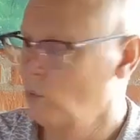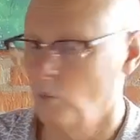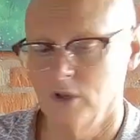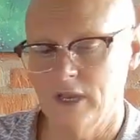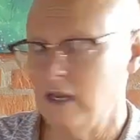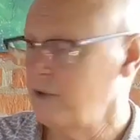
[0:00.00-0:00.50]

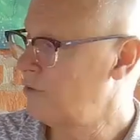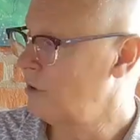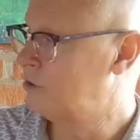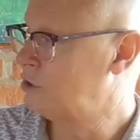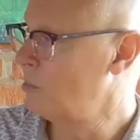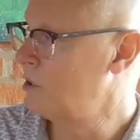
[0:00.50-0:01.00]
Well, now
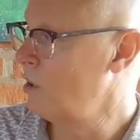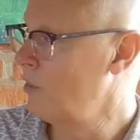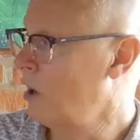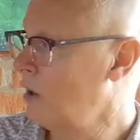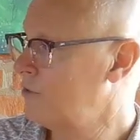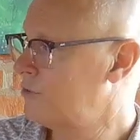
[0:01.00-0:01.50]
shall we go to the
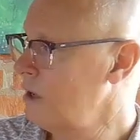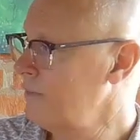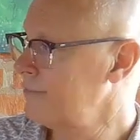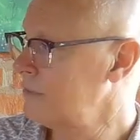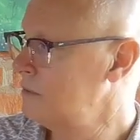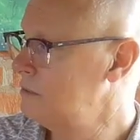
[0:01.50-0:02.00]
hard stuff?